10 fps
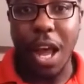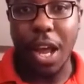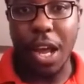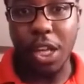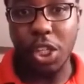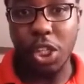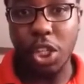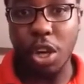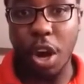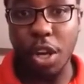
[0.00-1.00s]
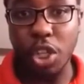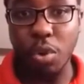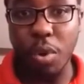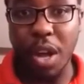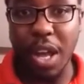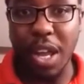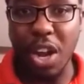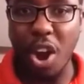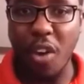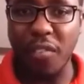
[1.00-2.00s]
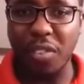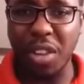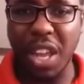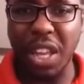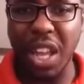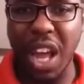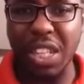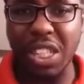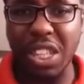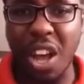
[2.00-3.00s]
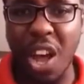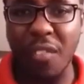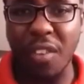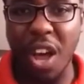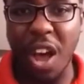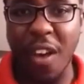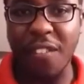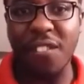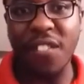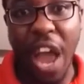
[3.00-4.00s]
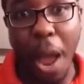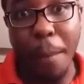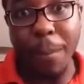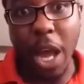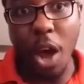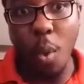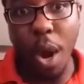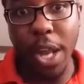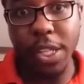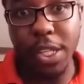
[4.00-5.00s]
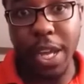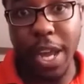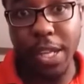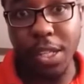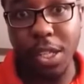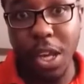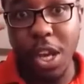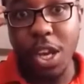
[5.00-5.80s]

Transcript: I gotta start doing hopefully lots of uh, fan mail Wednesdays.